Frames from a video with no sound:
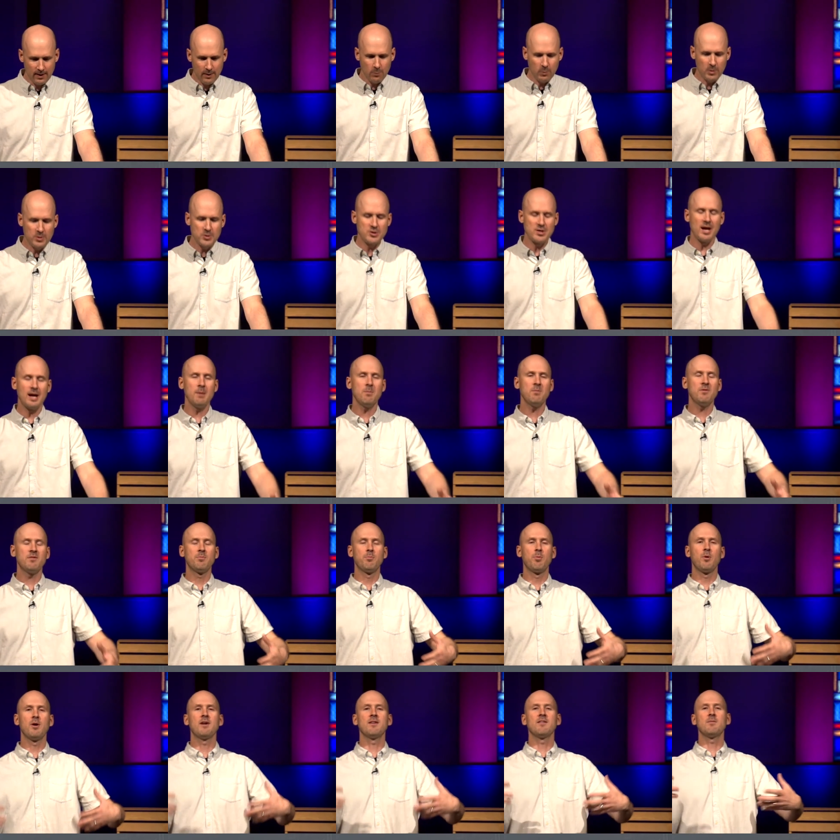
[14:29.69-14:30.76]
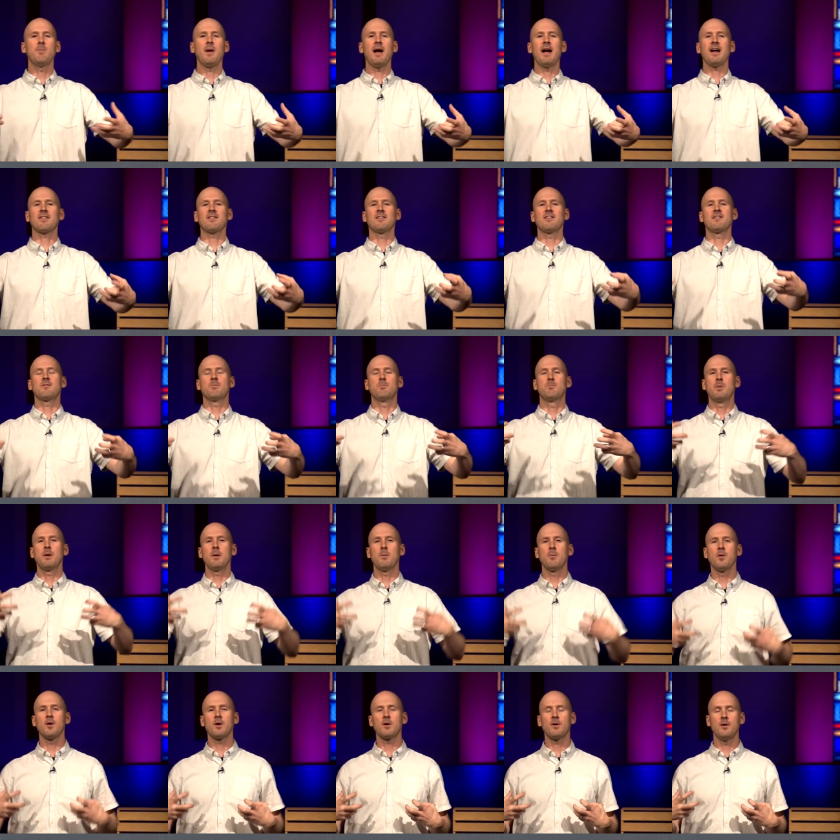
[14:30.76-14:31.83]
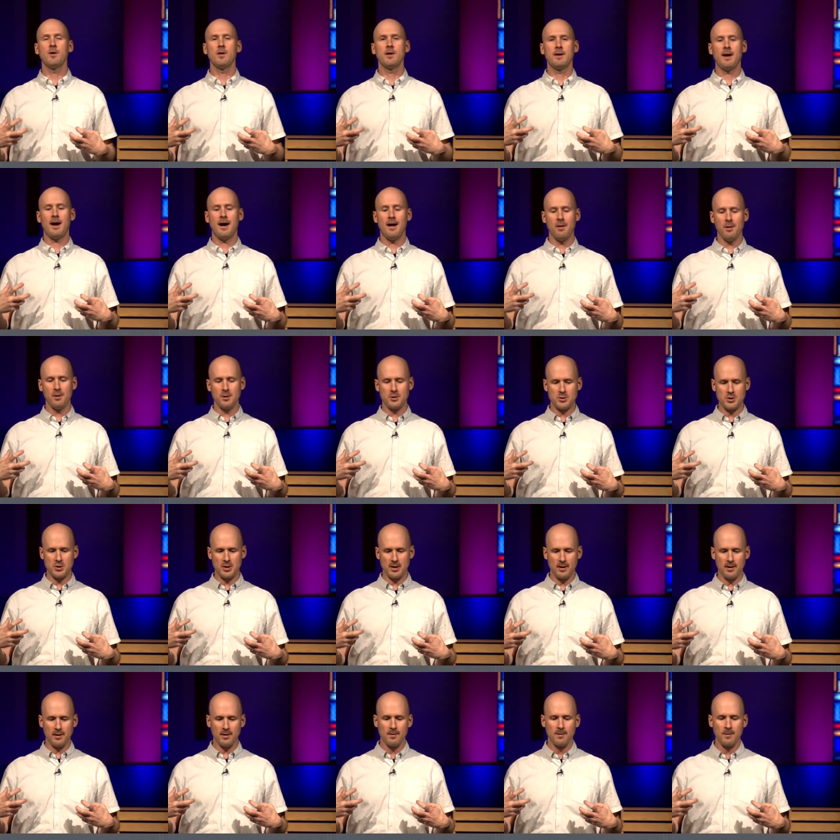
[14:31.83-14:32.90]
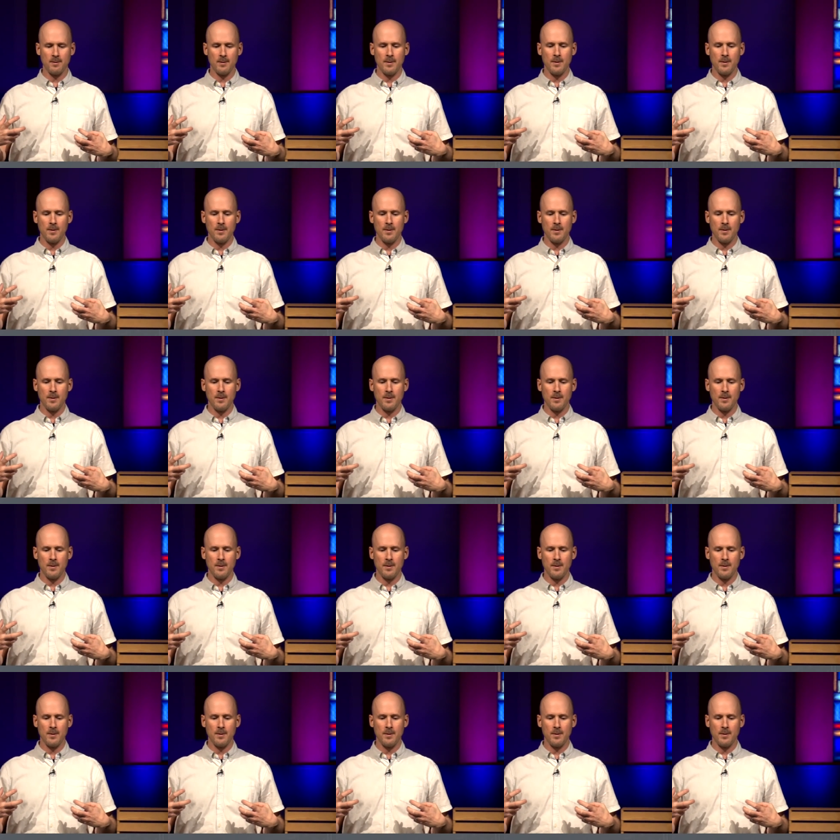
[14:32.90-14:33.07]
And when James brings back this biblical analogy